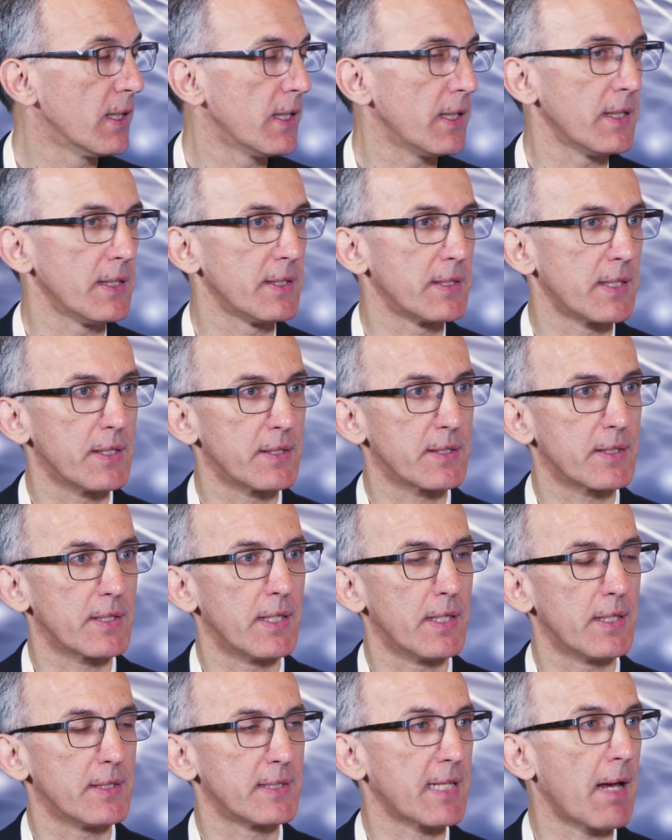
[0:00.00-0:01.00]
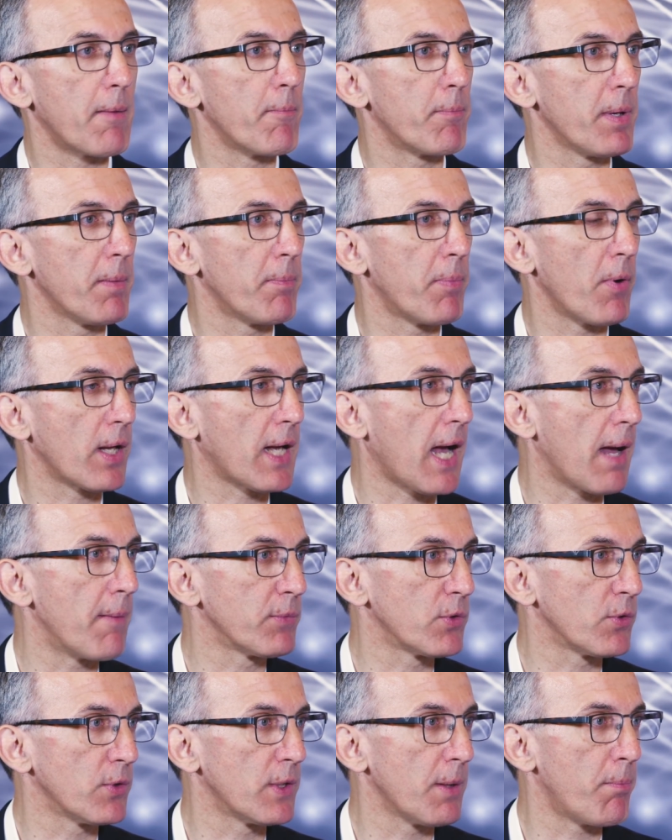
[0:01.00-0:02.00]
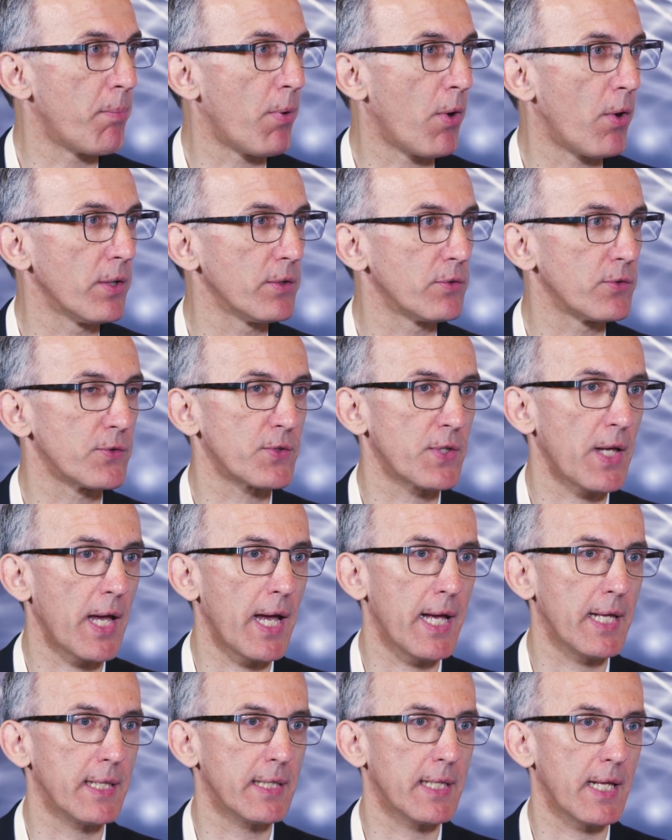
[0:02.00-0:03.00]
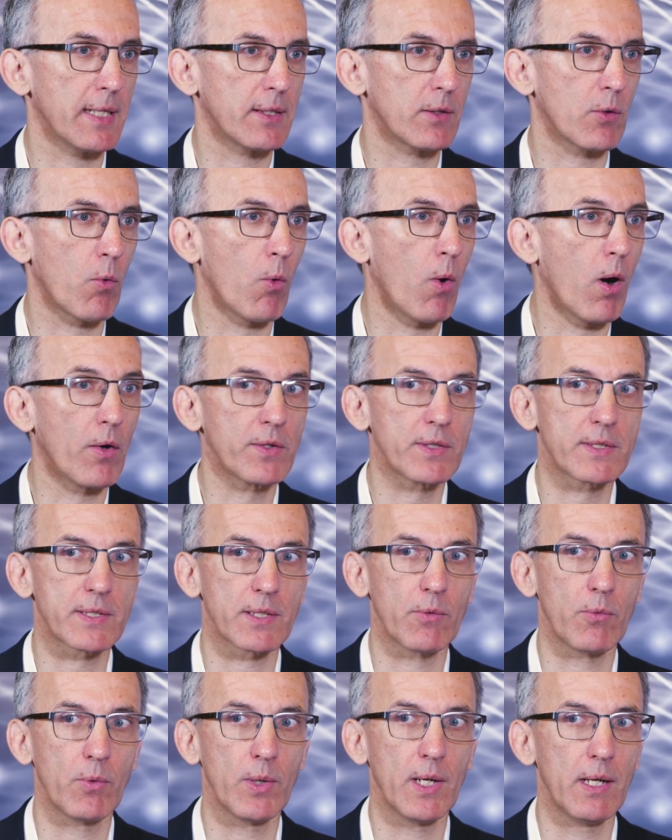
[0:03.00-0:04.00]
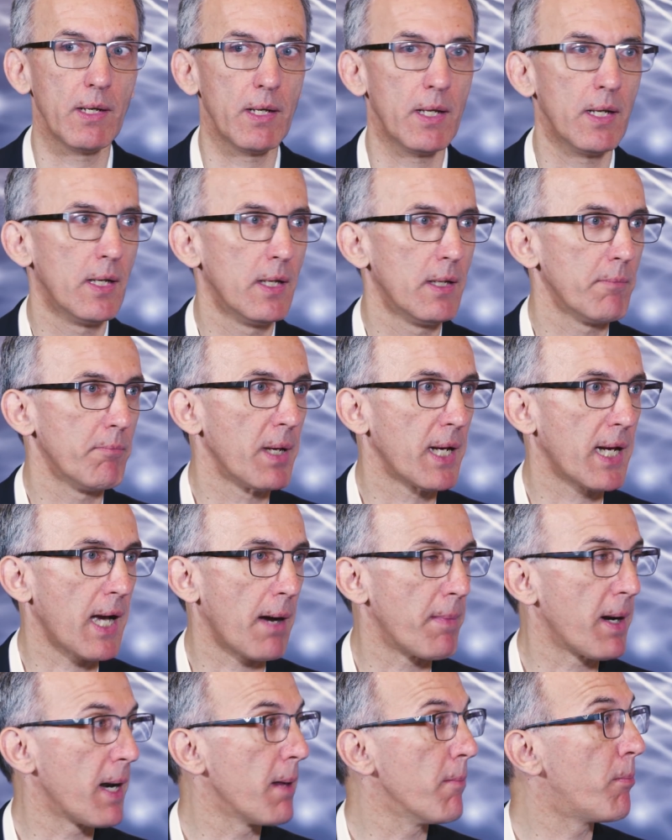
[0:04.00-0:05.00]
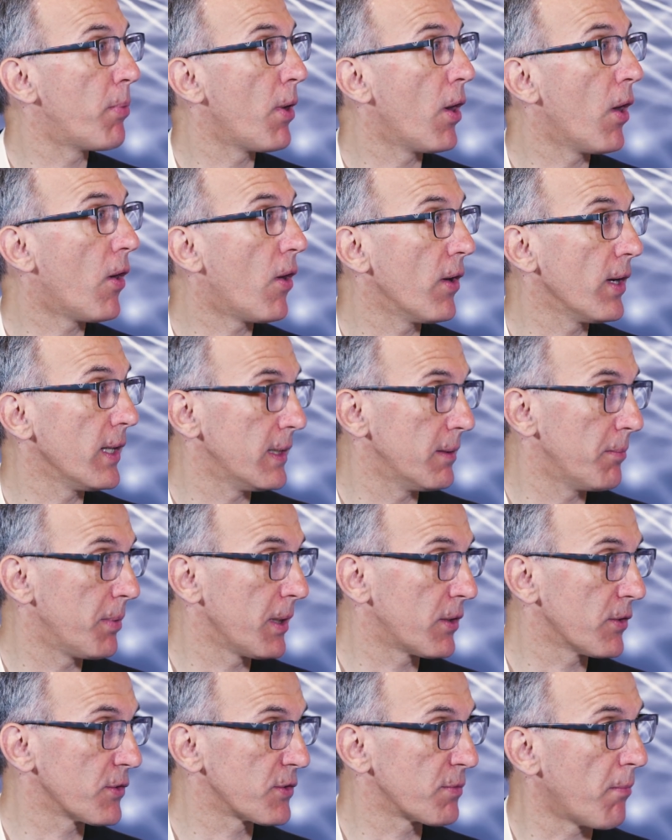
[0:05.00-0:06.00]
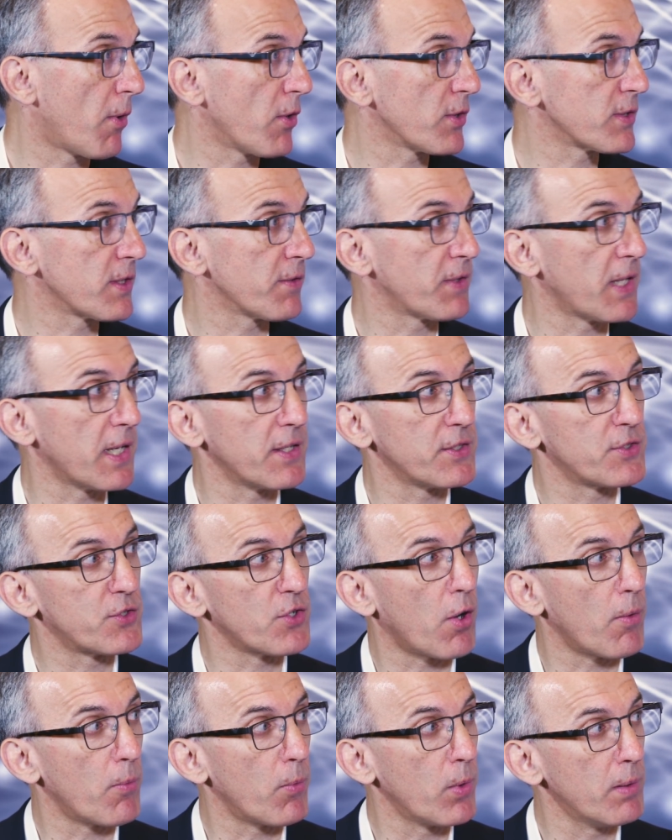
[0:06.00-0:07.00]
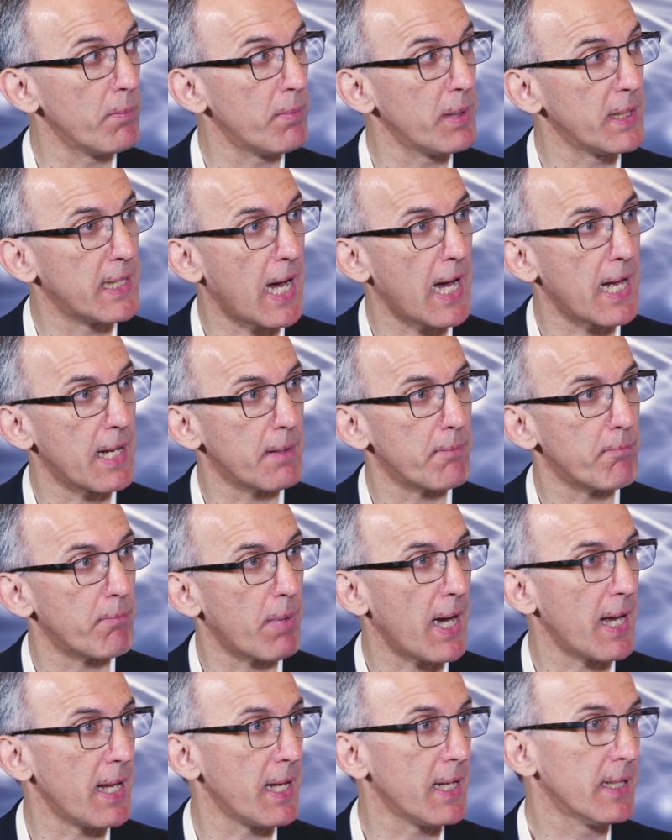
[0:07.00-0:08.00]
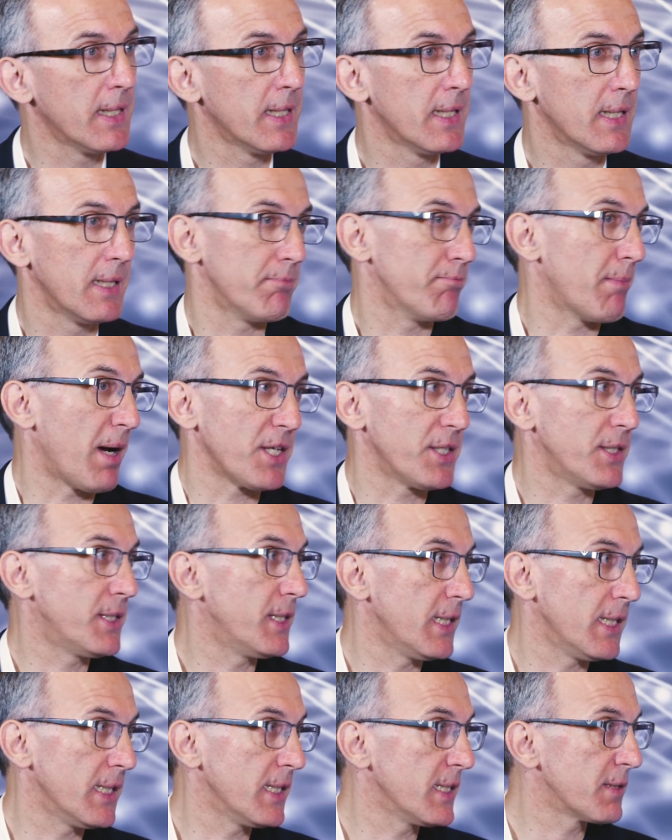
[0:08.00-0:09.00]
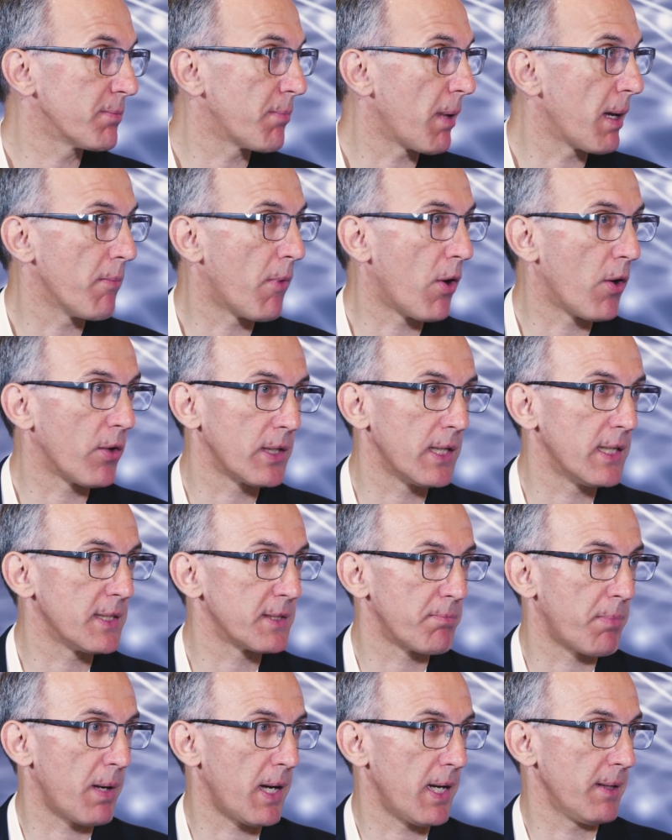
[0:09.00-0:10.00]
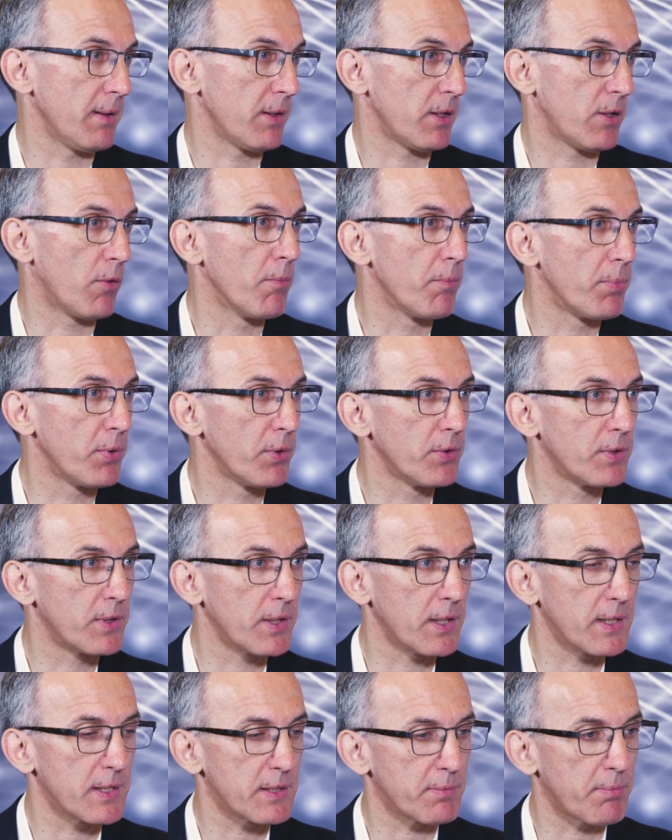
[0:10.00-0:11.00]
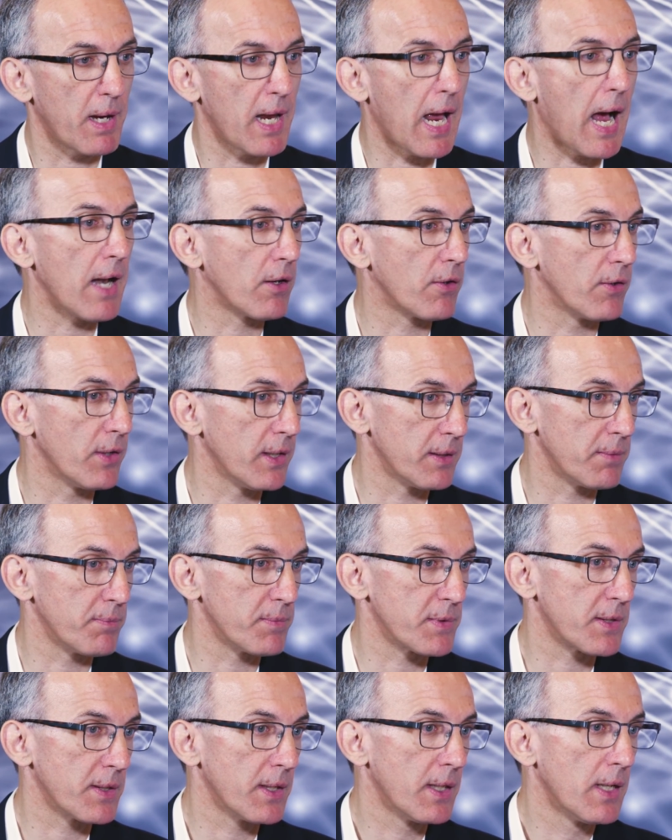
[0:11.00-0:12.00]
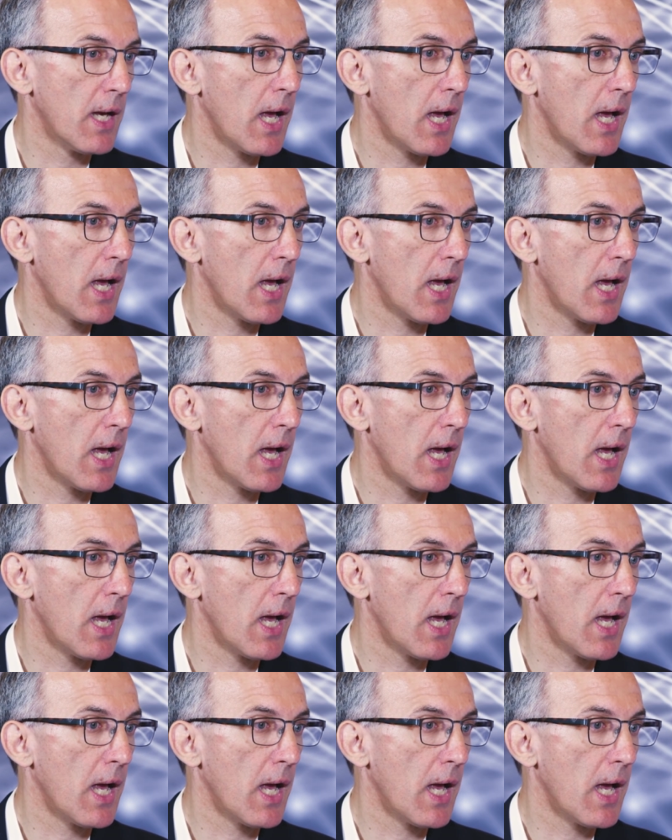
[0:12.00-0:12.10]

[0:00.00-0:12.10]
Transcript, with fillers: is, is uh, some people come to the point to say that quants will become unemployed because most of their job will be done by machines, by models, by computers, by algorithms.